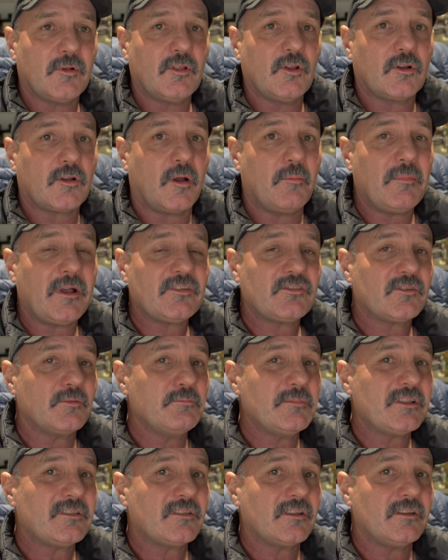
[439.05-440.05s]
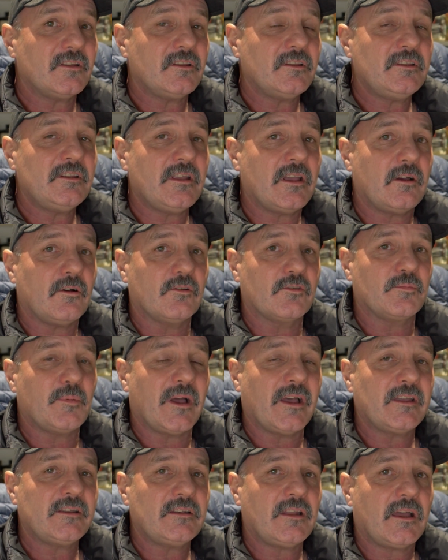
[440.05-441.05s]
Look, I must admit the ELs,
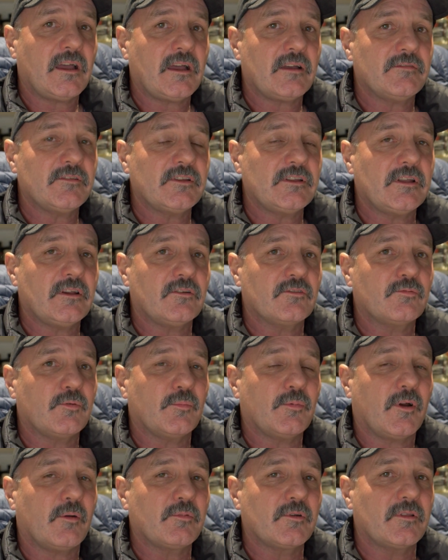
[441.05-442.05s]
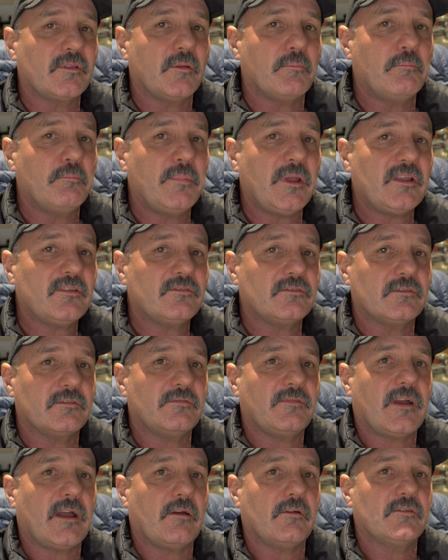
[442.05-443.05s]
my 8.5 ELs were probably the best as
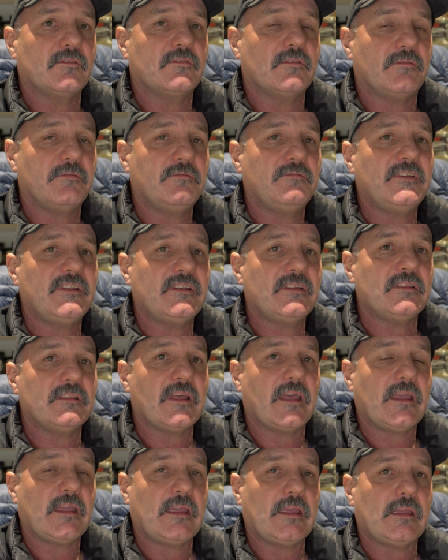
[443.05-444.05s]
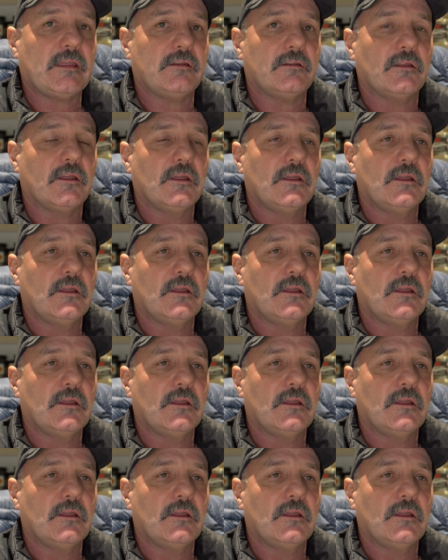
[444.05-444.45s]
far as the fit in the hand.